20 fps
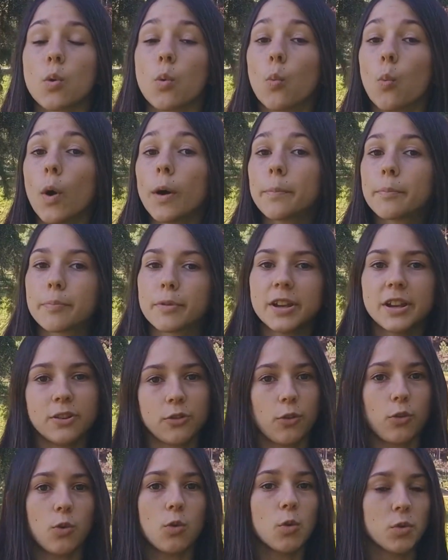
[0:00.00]
what breed
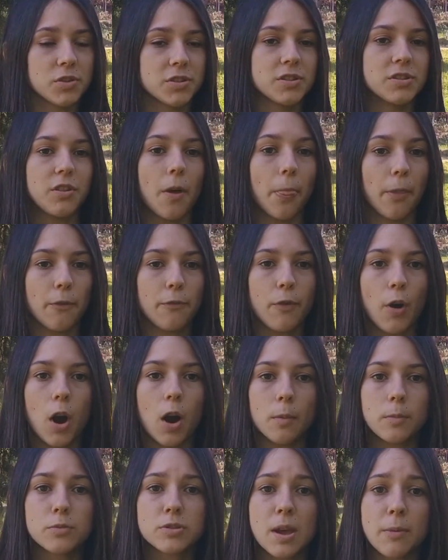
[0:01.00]
are the horses on the
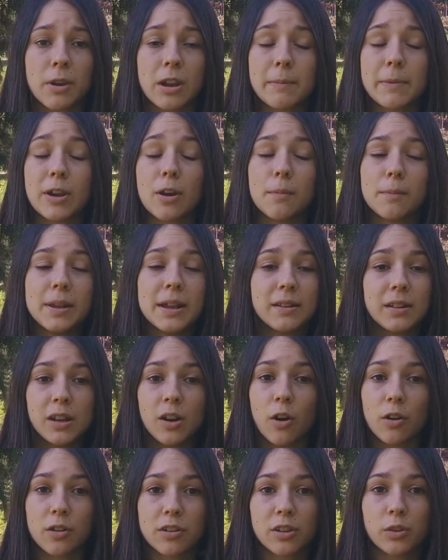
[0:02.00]
farm? I'm going to be completely
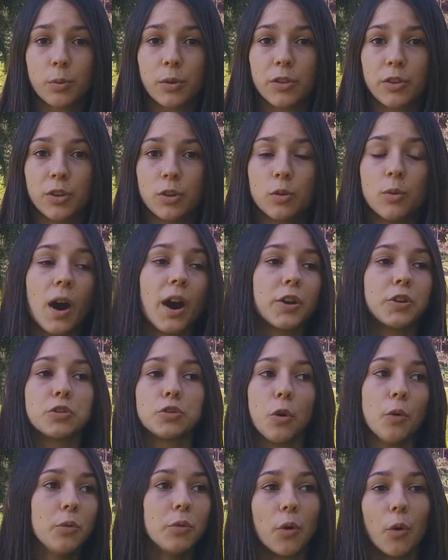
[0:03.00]
honest with you. I
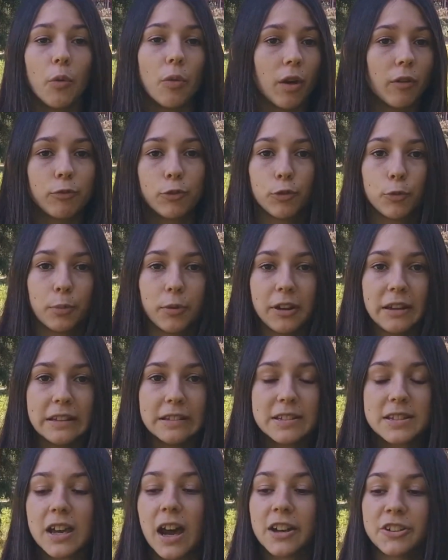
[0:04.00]
don't know their full
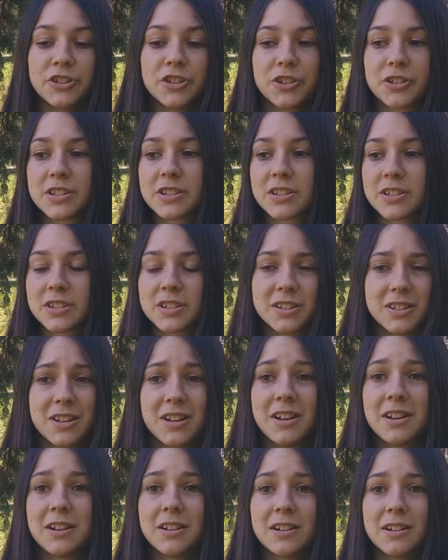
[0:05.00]
breeds. I just
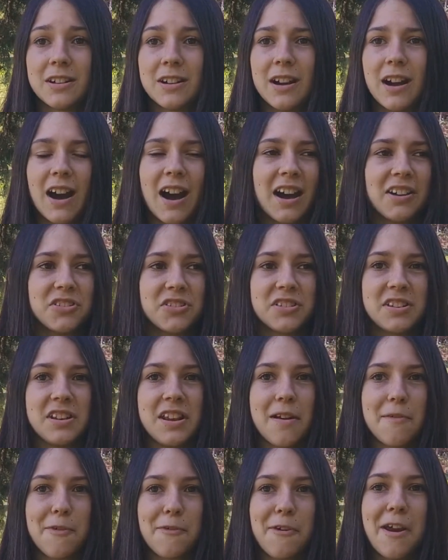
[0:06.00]

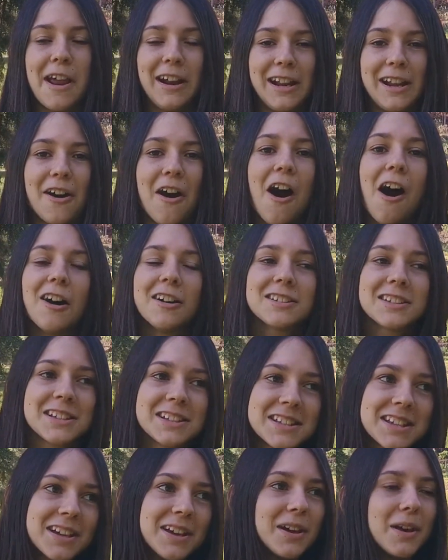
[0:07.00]
never really
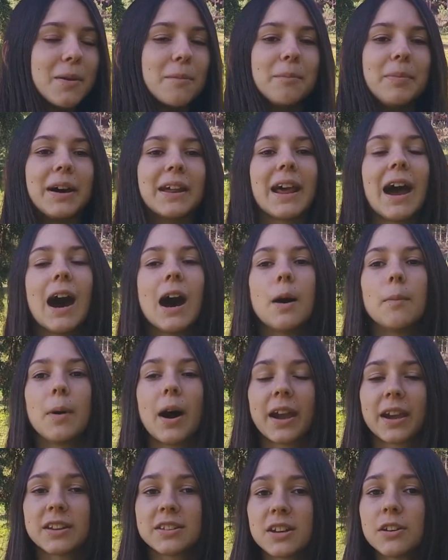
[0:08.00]
asked, but I
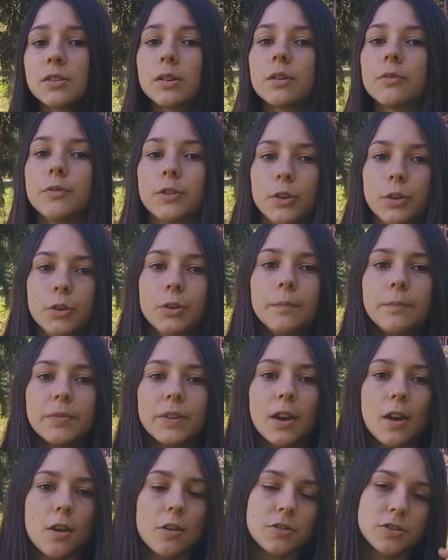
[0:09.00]
can tell you a few.
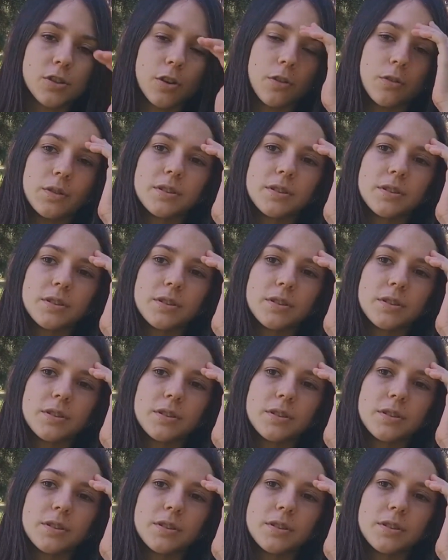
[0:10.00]
So